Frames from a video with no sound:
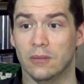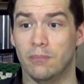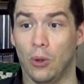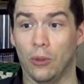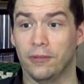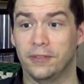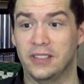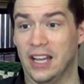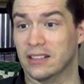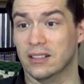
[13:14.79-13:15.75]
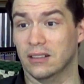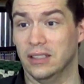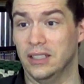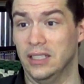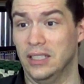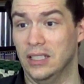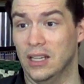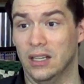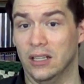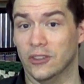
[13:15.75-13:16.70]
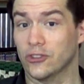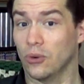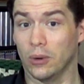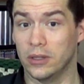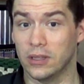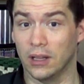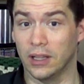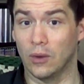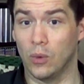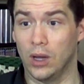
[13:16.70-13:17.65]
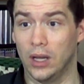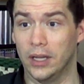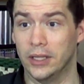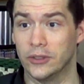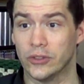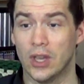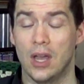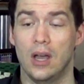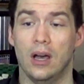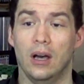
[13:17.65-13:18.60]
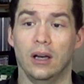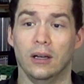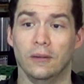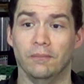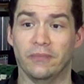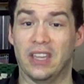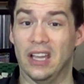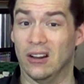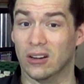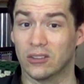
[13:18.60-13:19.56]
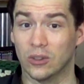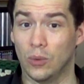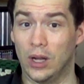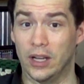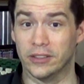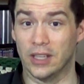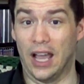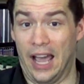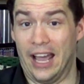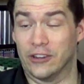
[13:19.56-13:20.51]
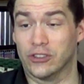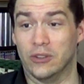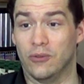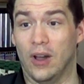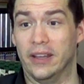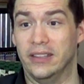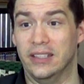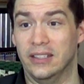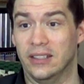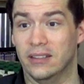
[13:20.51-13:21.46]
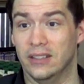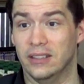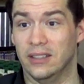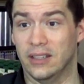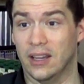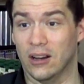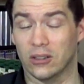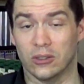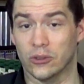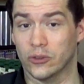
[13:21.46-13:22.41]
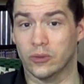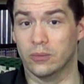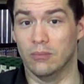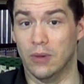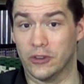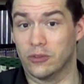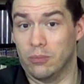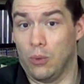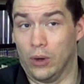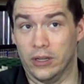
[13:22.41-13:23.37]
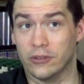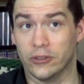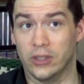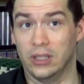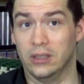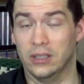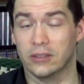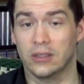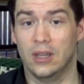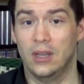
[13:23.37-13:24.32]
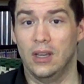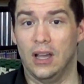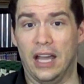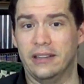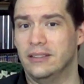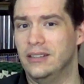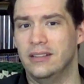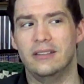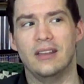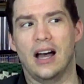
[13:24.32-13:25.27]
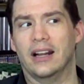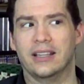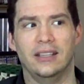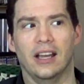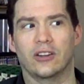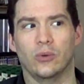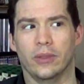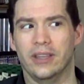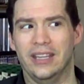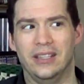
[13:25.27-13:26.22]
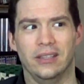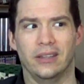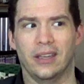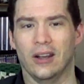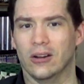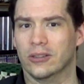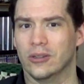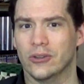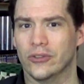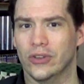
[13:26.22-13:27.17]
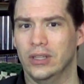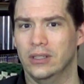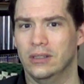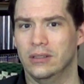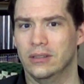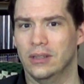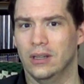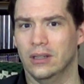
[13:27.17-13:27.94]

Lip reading: Both technically, storytelling-wise, character-wise. I actually find the characters much more interesting in this. I did not connect with any of the characters in